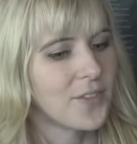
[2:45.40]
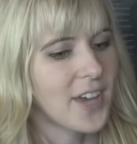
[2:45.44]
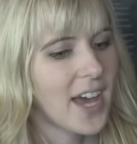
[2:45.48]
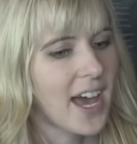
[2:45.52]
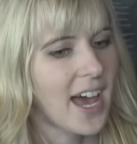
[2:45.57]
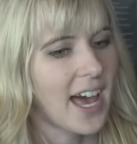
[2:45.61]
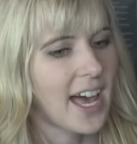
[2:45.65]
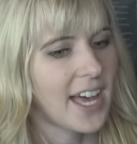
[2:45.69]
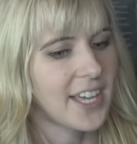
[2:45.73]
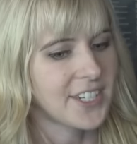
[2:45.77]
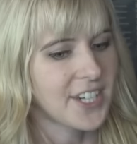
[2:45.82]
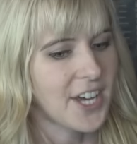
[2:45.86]

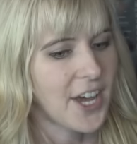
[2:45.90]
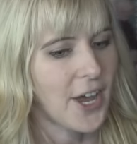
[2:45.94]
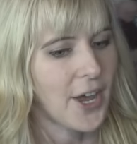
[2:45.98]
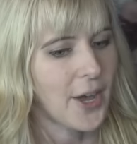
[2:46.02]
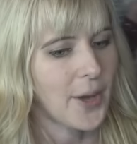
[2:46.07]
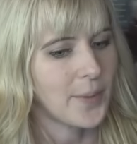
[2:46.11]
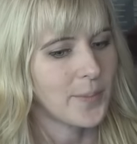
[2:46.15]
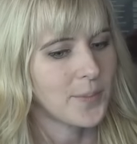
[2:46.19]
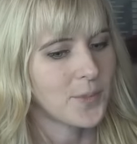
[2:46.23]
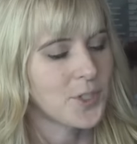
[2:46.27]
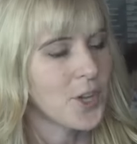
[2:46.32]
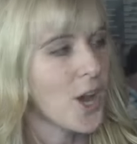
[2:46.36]
got
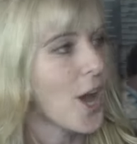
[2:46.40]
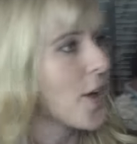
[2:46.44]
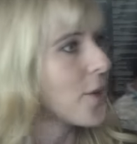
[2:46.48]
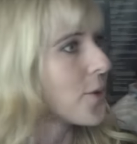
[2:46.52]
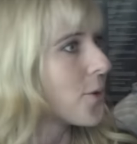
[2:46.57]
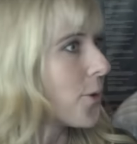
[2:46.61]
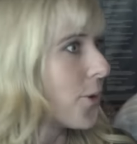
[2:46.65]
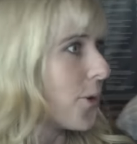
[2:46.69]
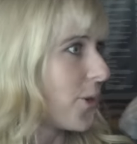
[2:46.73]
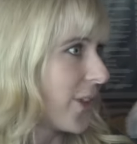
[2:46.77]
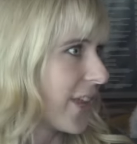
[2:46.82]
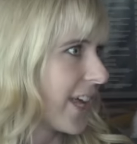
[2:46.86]
um, John
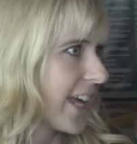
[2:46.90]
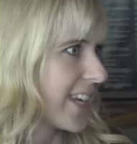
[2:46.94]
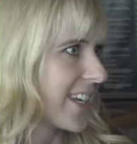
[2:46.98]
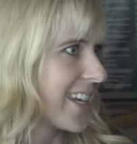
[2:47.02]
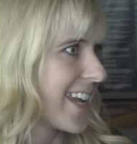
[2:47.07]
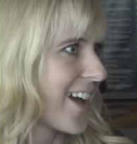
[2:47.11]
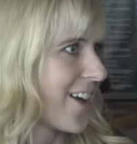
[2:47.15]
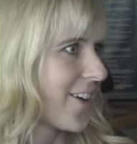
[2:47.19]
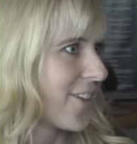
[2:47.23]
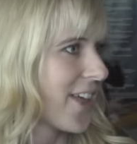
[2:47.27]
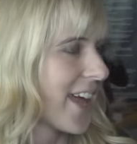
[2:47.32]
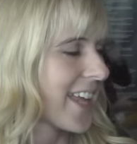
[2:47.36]
Olin.
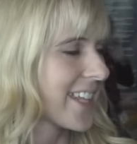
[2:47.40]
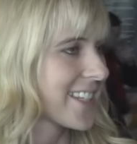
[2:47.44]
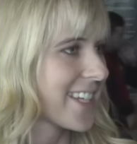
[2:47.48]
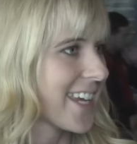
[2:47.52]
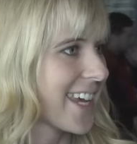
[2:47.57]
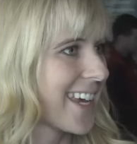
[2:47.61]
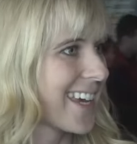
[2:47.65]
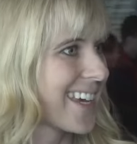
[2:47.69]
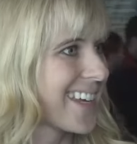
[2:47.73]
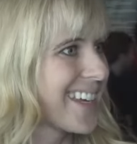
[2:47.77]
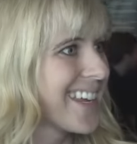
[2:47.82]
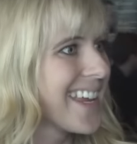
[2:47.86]
Now that's
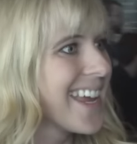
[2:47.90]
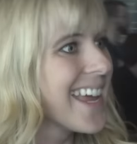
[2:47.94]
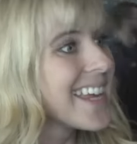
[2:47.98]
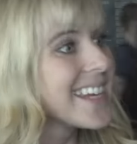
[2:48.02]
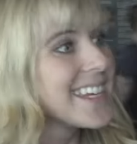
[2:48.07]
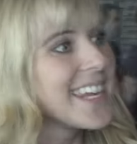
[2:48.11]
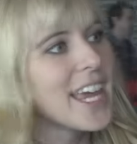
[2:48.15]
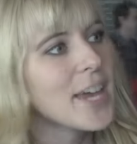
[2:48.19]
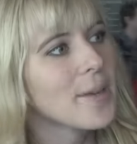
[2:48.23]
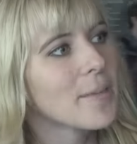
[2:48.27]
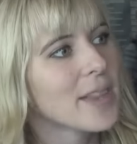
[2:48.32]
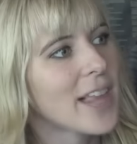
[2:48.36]
a
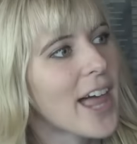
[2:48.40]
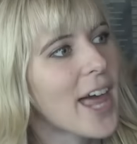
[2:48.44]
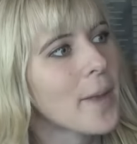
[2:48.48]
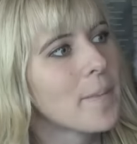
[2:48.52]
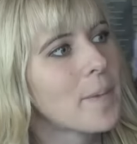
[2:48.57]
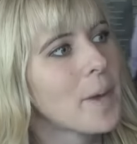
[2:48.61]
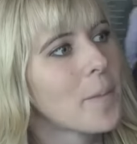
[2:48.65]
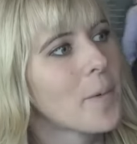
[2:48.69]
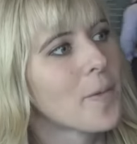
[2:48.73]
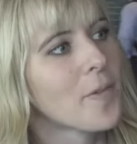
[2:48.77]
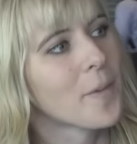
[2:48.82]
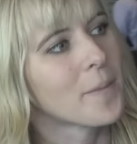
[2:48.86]
name a lot of
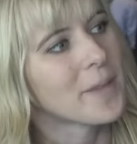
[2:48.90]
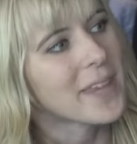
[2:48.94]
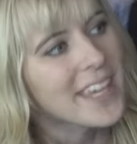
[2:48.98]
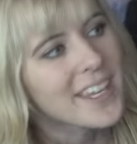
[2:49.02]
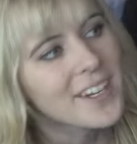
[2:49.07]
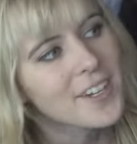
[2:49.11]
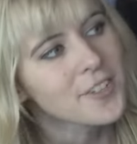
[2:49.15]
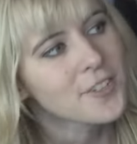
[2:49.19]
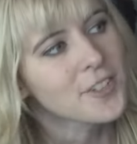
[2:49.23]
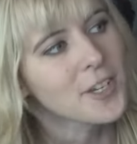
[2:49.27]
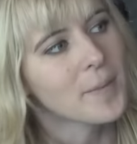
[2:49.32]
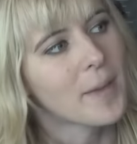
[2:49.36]
people from the
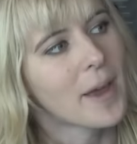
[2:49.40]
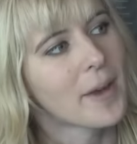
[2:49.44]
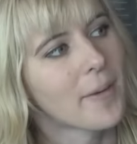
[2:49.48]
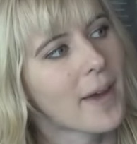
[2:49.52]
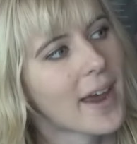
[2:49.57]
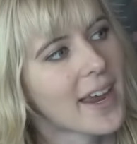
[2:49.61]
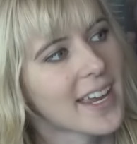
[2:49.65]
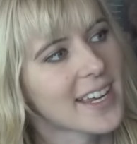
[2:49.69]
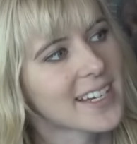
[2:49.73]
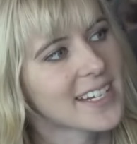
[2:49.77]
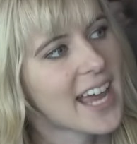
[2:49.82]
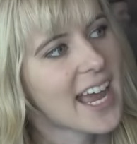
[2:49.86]
industry might
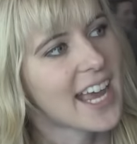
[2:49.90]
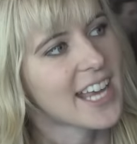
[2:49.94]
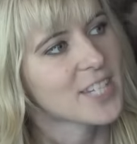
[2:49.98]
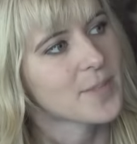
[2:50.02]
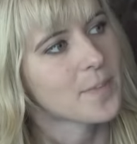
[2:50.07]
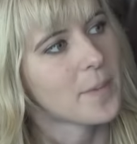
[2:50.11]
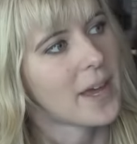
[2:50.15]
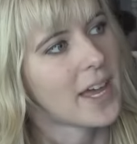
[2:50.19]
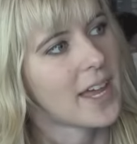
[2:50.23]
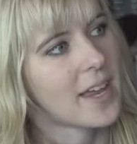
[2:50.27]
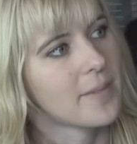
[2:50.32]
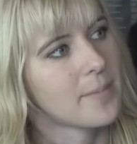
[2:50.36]
recognize,
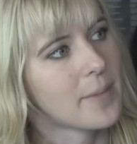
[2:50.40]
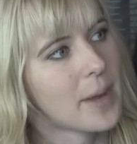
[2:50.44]
but mm.